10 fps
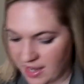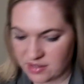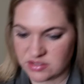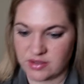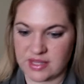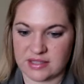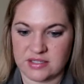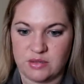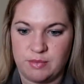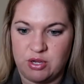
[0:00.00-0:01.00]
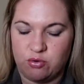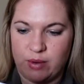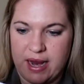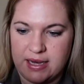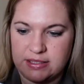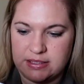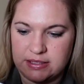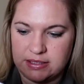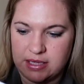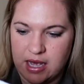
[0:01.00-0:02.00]
I also think this would be
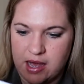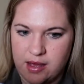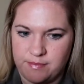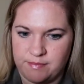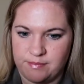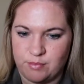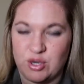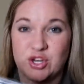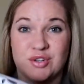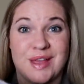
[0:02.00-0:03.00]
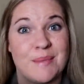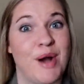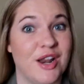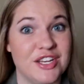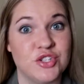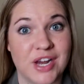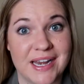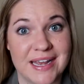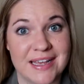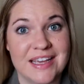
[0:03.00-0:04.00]
great um, when you're like potty
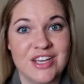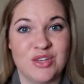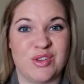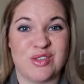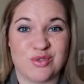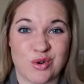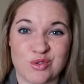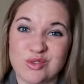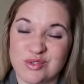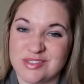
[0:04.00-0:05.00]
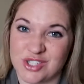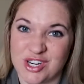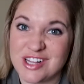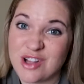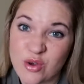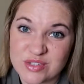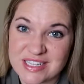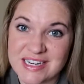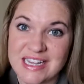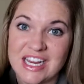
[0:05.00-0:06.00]
training. You can throw dirty clothes
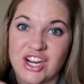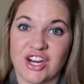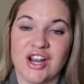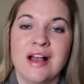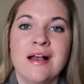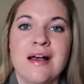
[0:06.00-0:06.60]
in here.